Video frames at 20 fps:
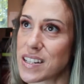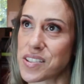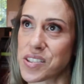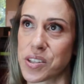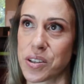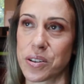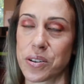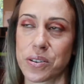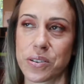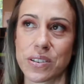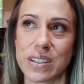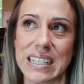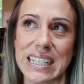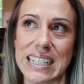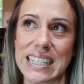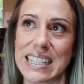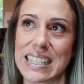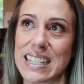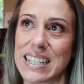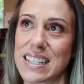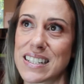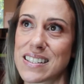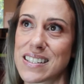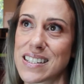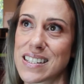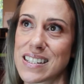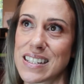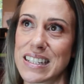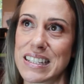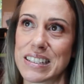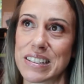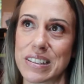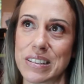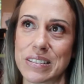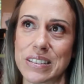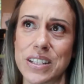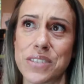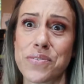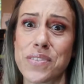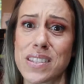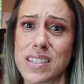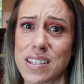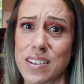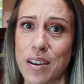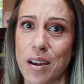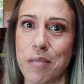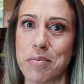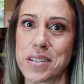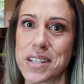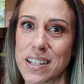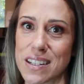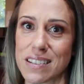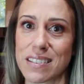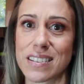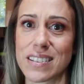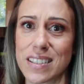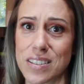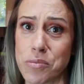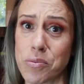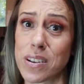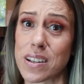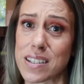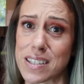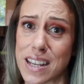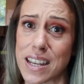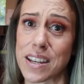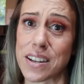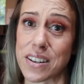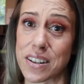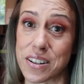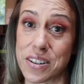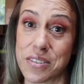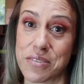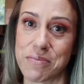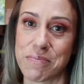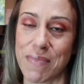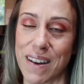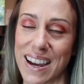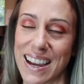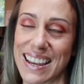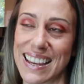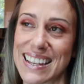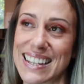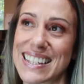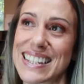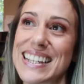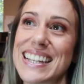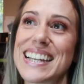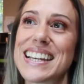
So it's, you know, if it's an option, you want to take your own bike.